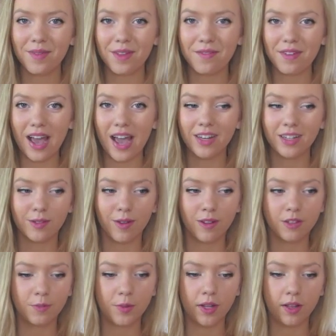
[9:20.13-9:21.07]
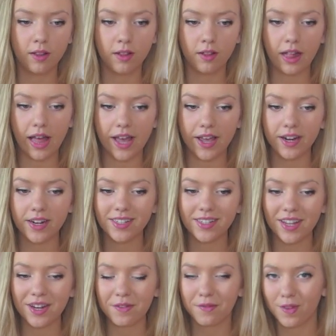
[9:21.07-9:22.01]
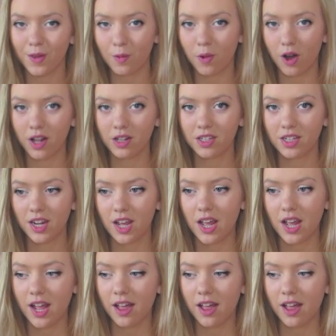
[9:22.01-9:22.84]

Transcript: but I just watched Pretty Little Liars, and if you watched